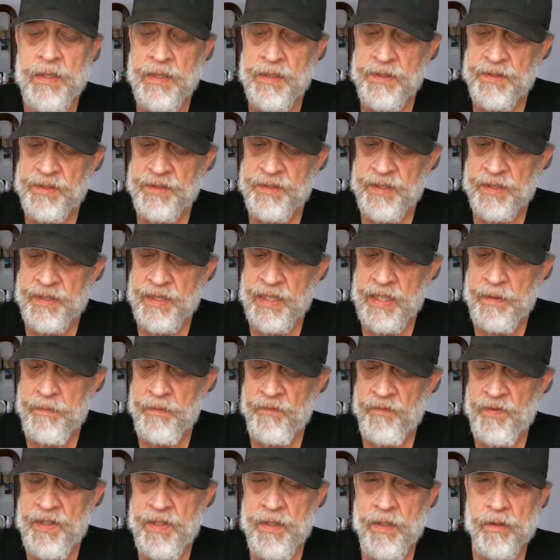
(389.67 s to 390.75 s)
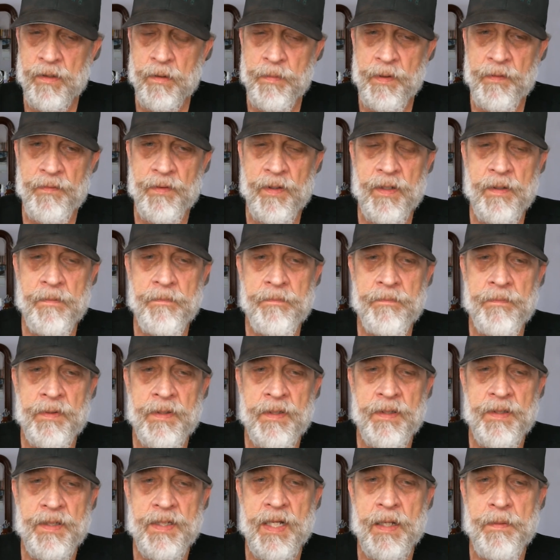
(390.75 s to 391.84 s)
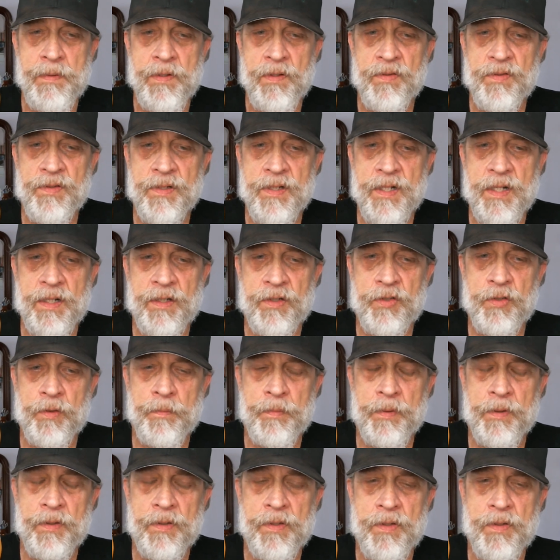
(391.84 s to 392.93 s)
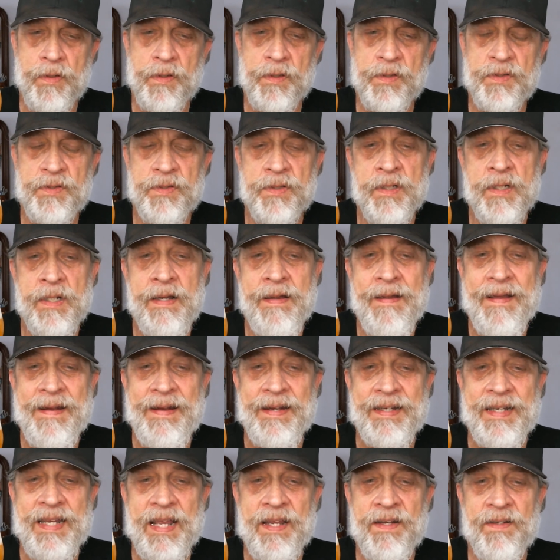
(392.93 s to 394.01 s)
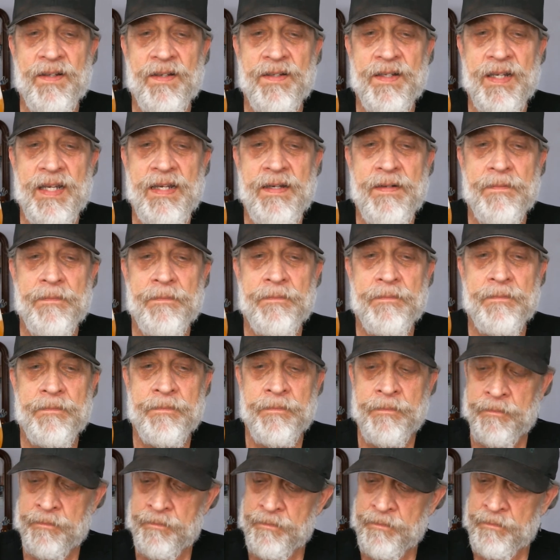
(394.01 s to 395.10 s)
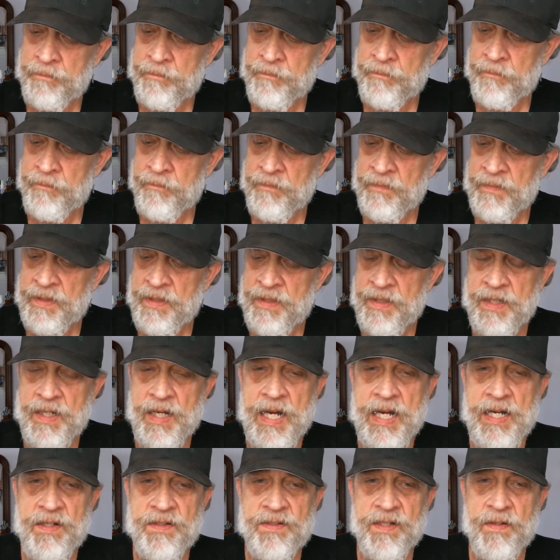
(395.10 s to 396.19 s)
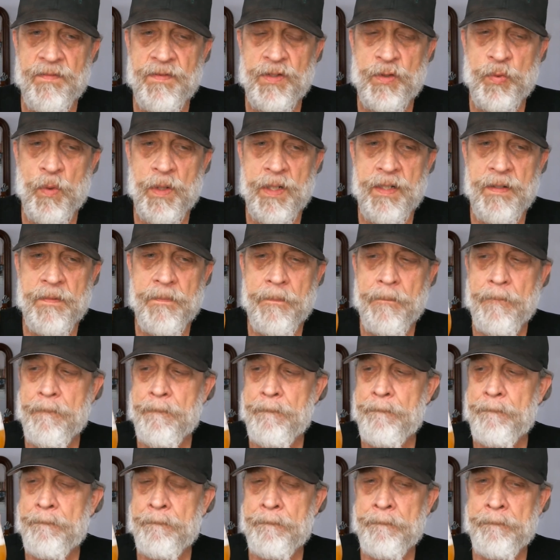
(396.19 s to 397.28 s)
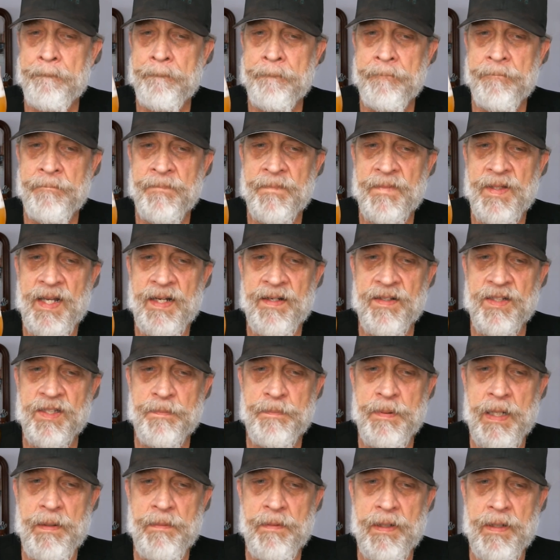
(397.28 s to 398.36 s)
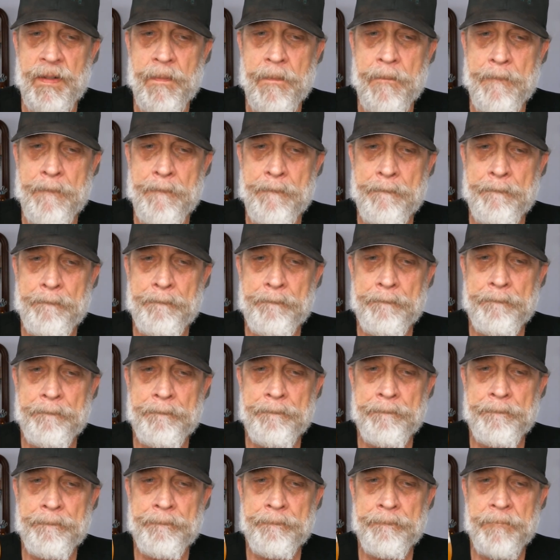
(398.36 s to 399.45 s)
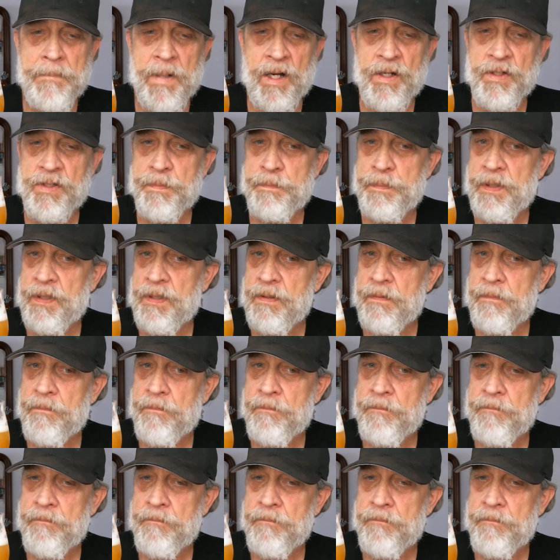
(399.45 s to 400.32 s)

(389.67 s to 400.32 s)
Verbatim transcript: So it's got the ABV, alcohol by volume, the IBUs, and the strawberry units countdown date, 8720. I guess baby, honest opinion,